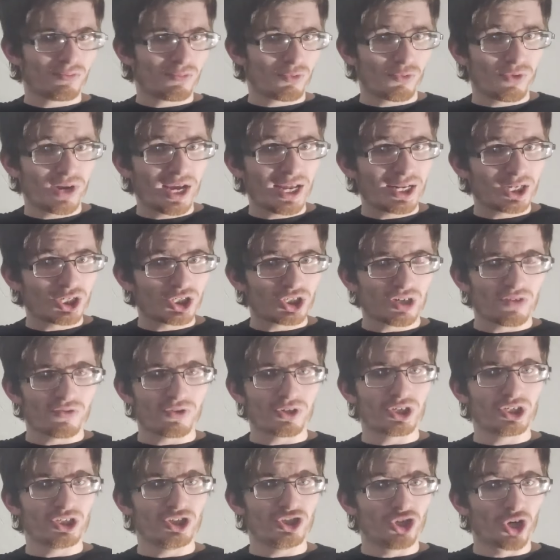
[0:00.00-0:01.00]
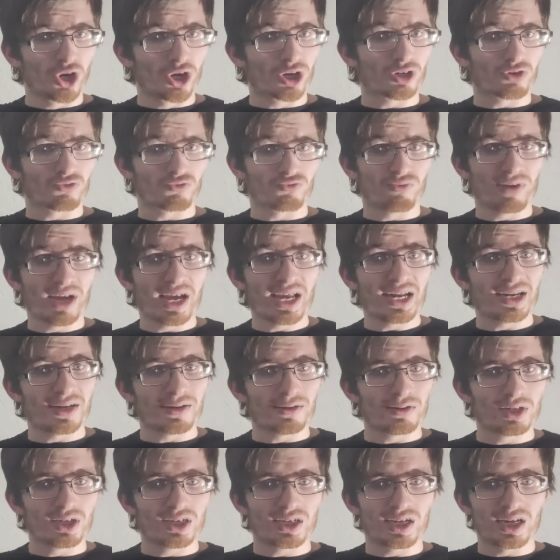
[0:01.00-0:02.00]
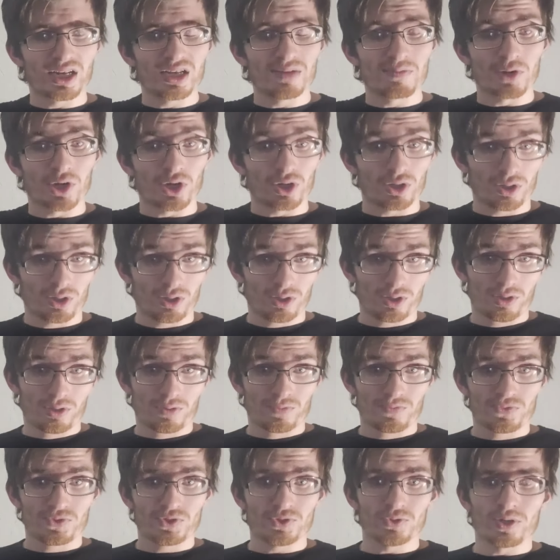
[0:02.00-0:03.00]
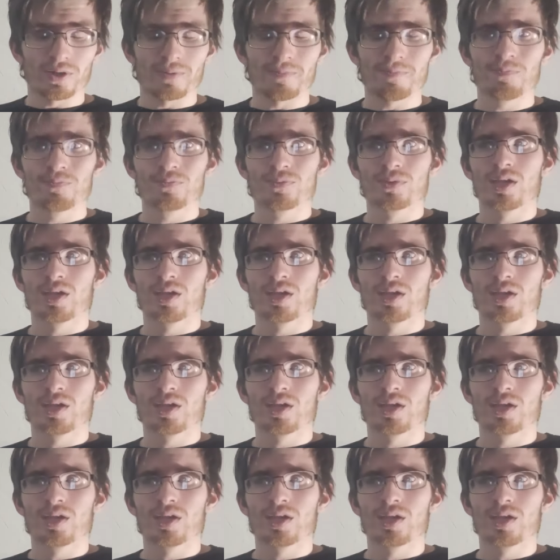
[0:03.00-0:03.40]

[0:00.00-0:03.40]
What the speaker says: reddish, a very dark red glimmer to it.